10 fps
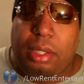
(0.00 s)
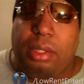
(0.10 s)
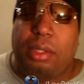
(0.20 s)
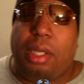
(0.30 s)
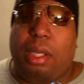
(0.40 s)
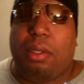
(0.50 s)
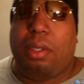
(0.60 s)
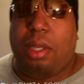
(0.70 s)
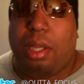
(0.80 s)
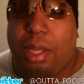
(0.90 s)
You
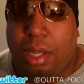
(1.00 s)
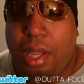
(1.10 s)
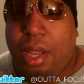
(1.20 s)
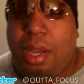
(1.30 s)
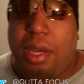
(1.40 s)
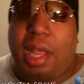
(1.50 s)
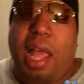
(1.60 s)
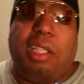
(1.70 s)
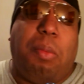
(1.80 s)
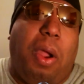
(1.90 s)
know, the
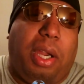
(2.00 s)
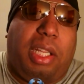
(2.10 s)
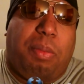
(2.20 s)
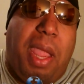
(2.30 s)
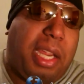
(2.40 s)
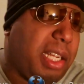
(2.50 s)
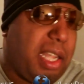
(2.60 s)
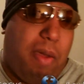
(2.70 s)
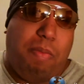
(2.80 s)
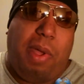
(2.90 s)
housing market is making
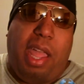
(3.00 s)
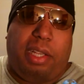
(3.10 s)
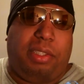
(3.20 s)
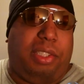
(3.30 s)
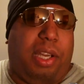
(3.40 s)
a comeback.